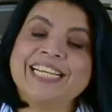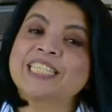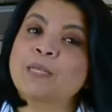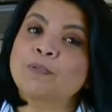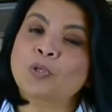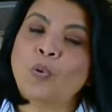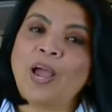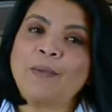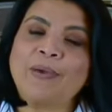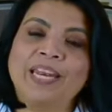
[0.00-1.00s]

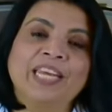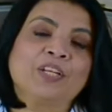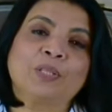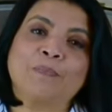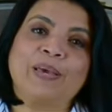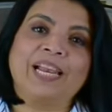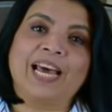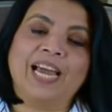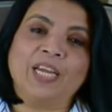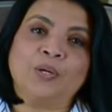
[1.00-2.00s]
Subscribe and hit on the bell
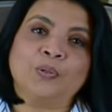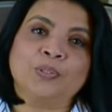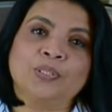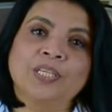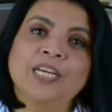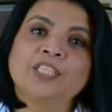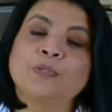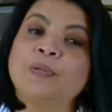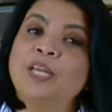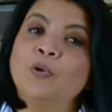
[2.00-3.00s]
icon to
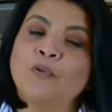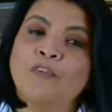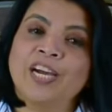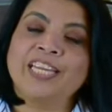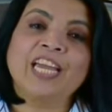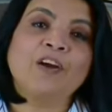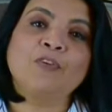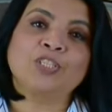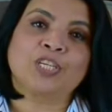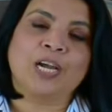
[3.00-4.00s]
be notified
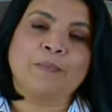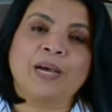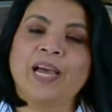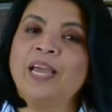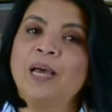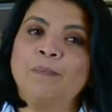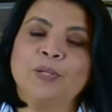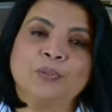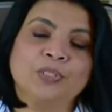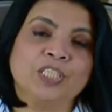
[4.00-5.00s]
every time I
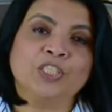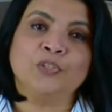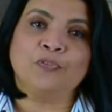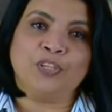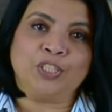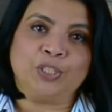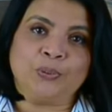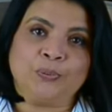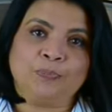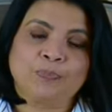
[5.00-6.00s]
upload a new video.
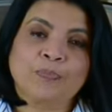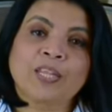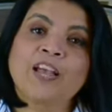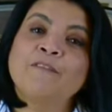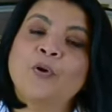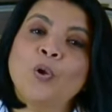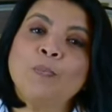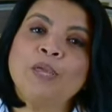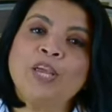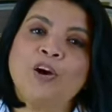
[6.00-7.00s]
Follow
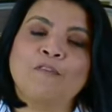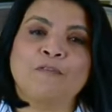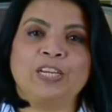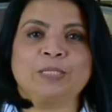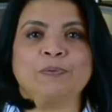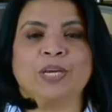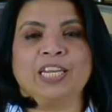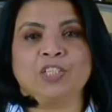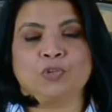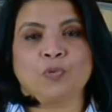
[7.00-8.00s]
me on Facebook and
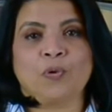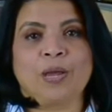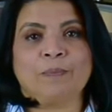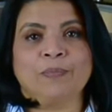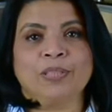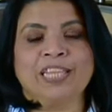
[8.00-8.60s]
Instagram.